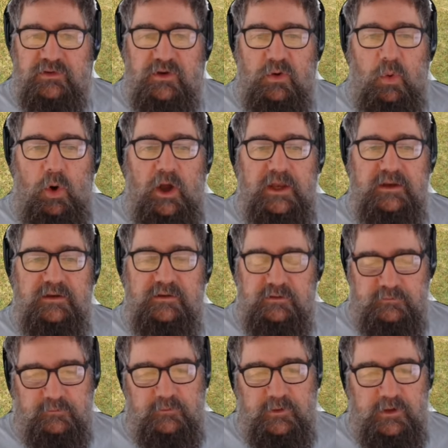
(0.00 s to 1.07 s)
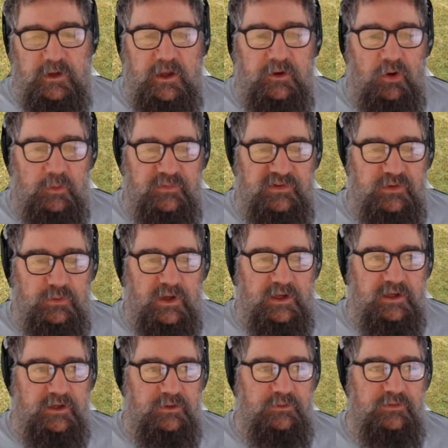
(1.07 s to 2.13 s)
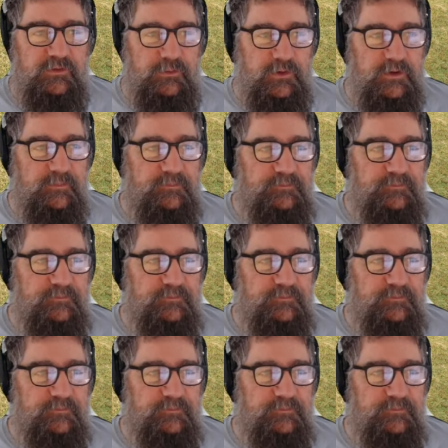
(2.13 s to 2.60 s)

quite different, and I'm still getting used to it.